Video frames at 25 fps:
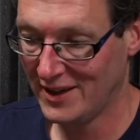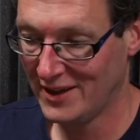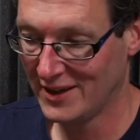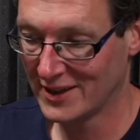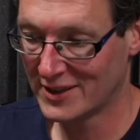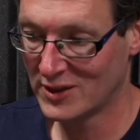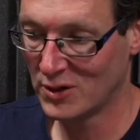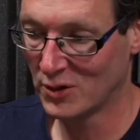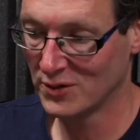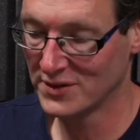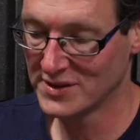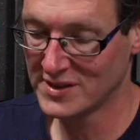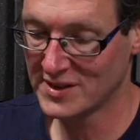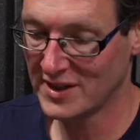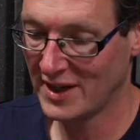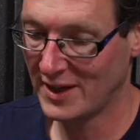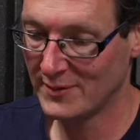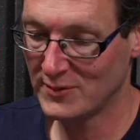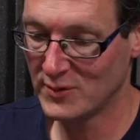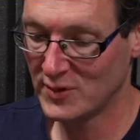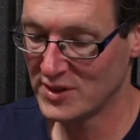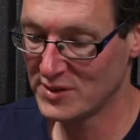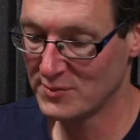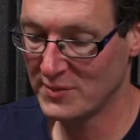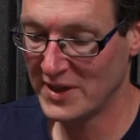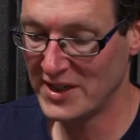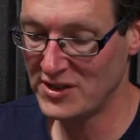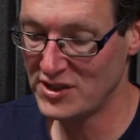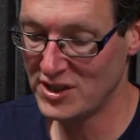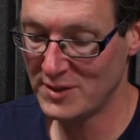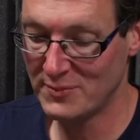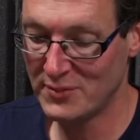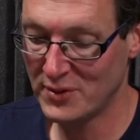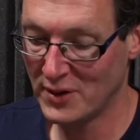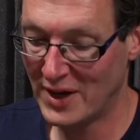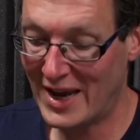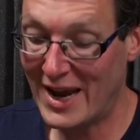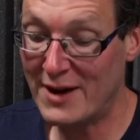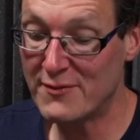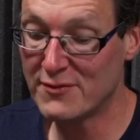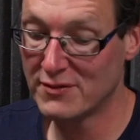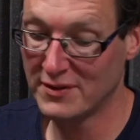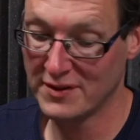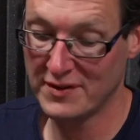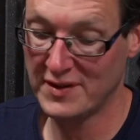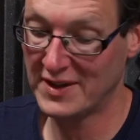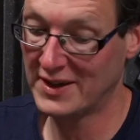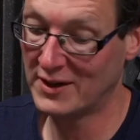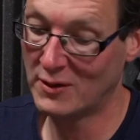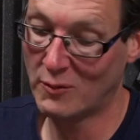concept, which means you put
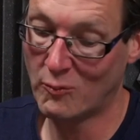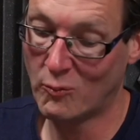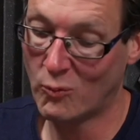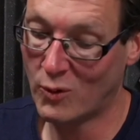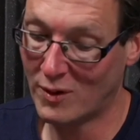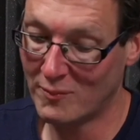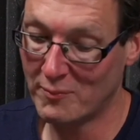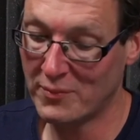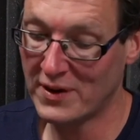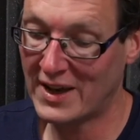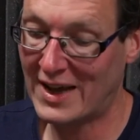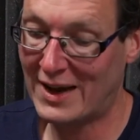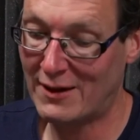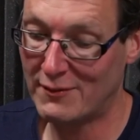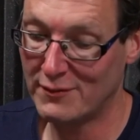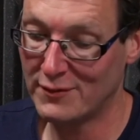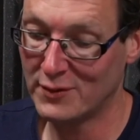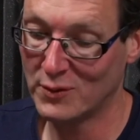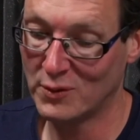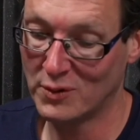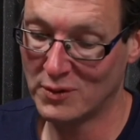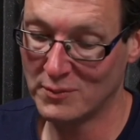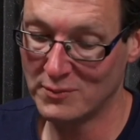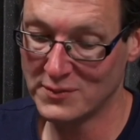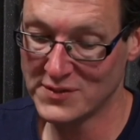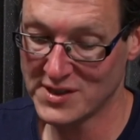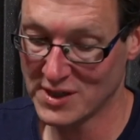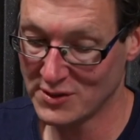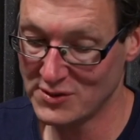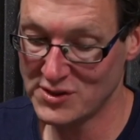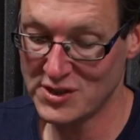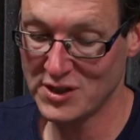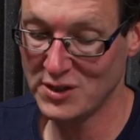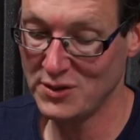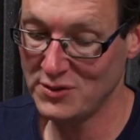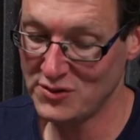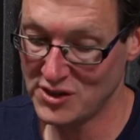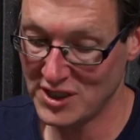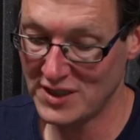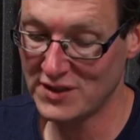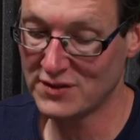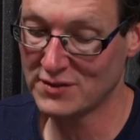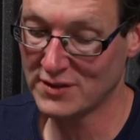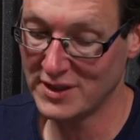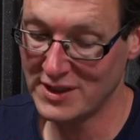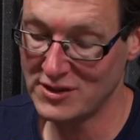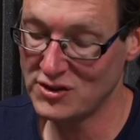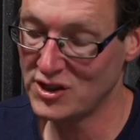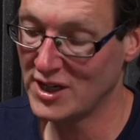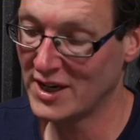everything on one platform, so 2G,
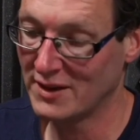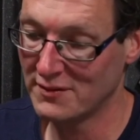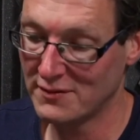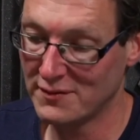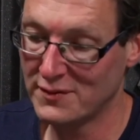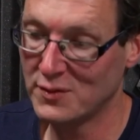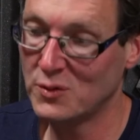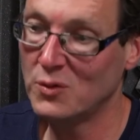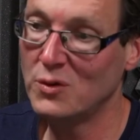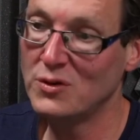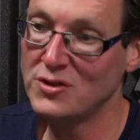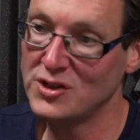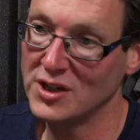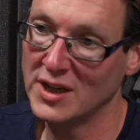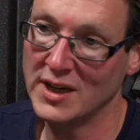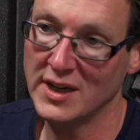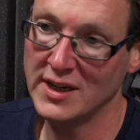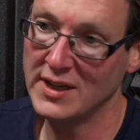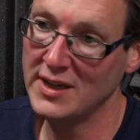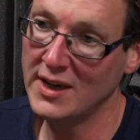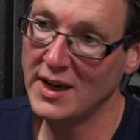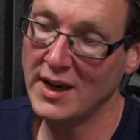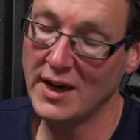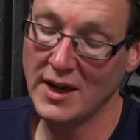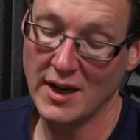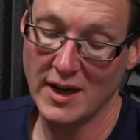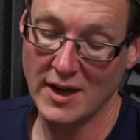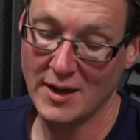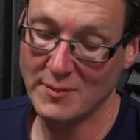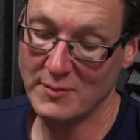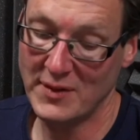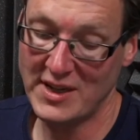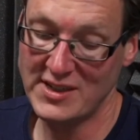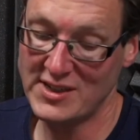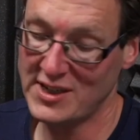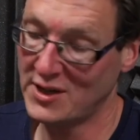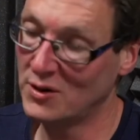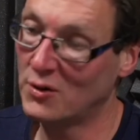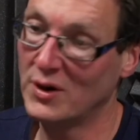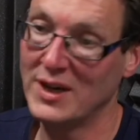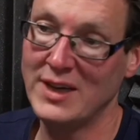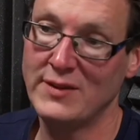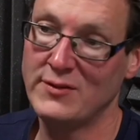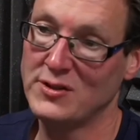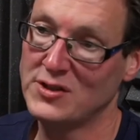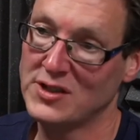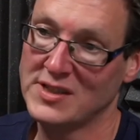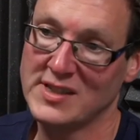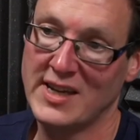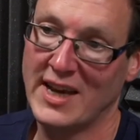3G and 4G, means you're not
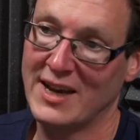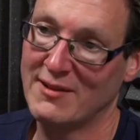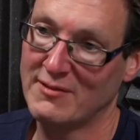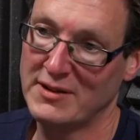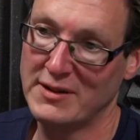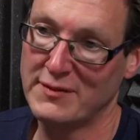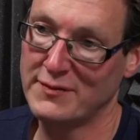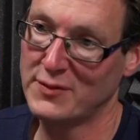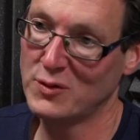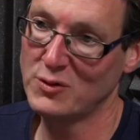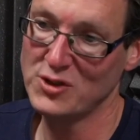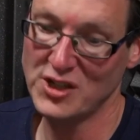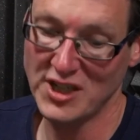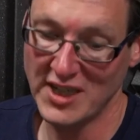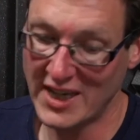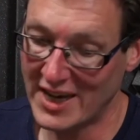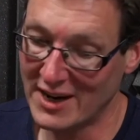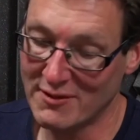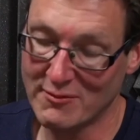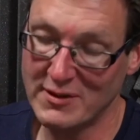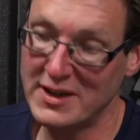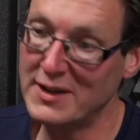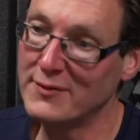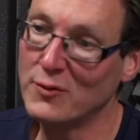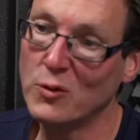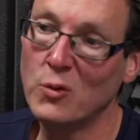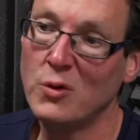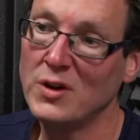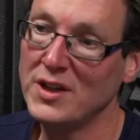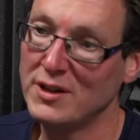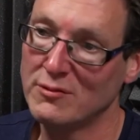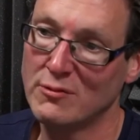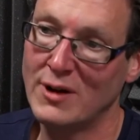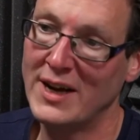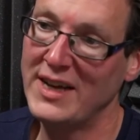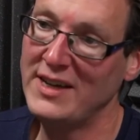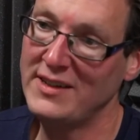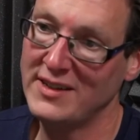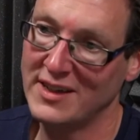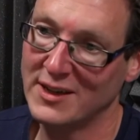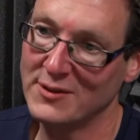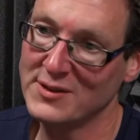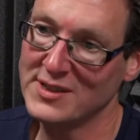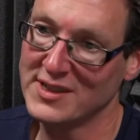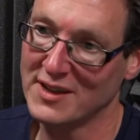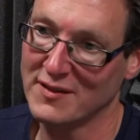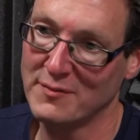even just getting rid of 4G, you're getting rid of all your radio stuff,